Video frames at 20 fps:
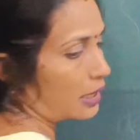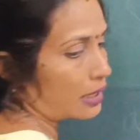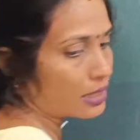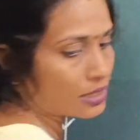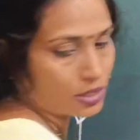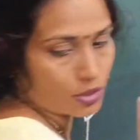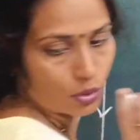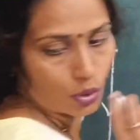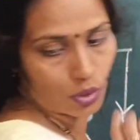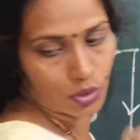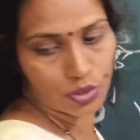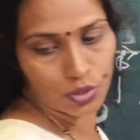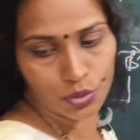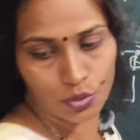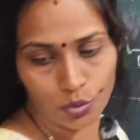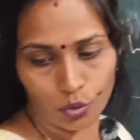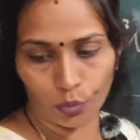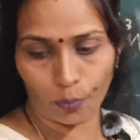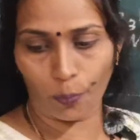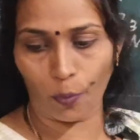That is
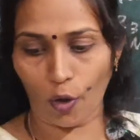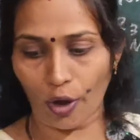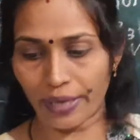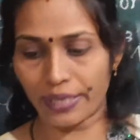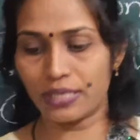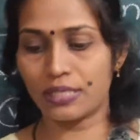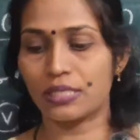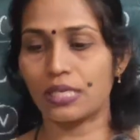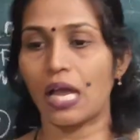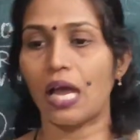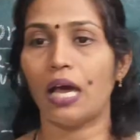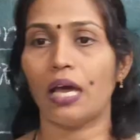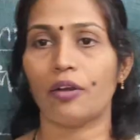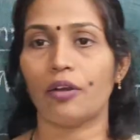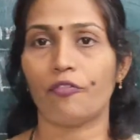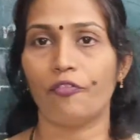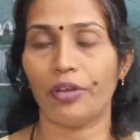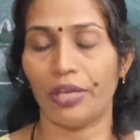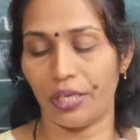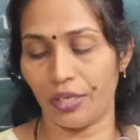those 2 points
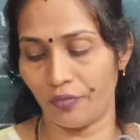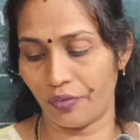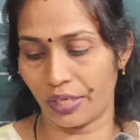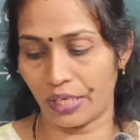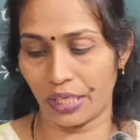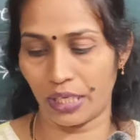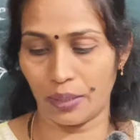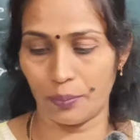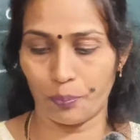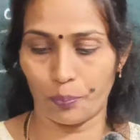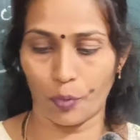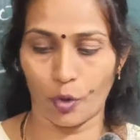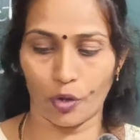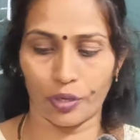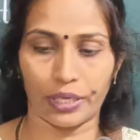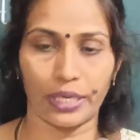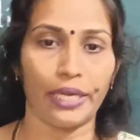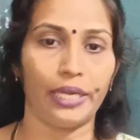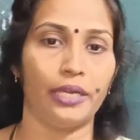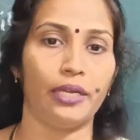are very, very
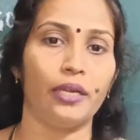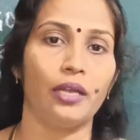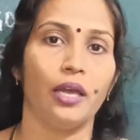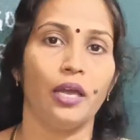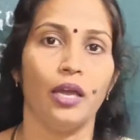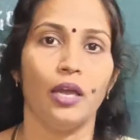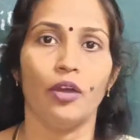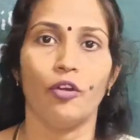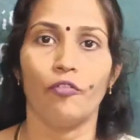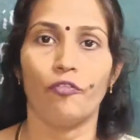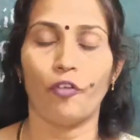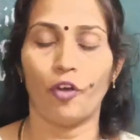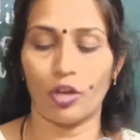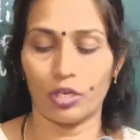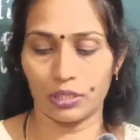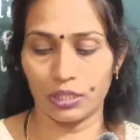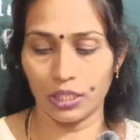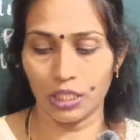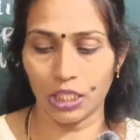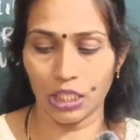important
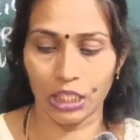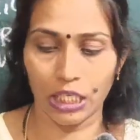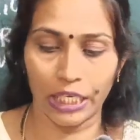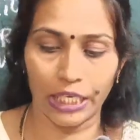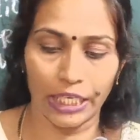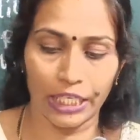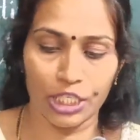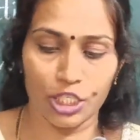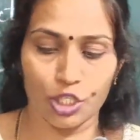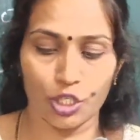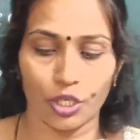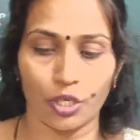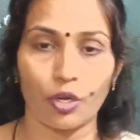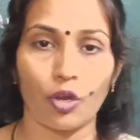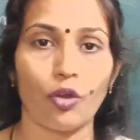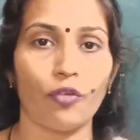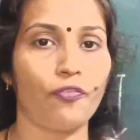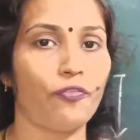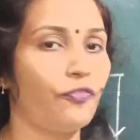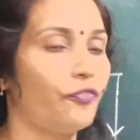for the connection
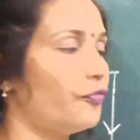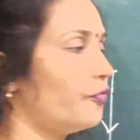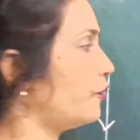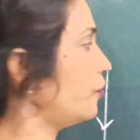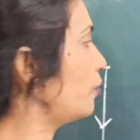of